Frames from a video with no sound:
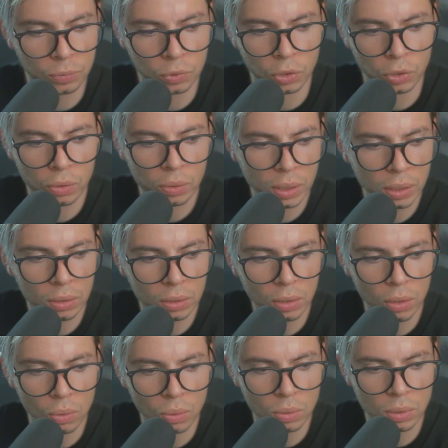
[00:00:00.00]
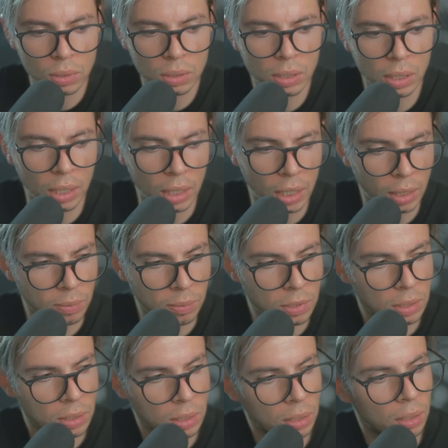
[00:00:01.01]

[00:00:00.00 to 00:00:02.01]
during those times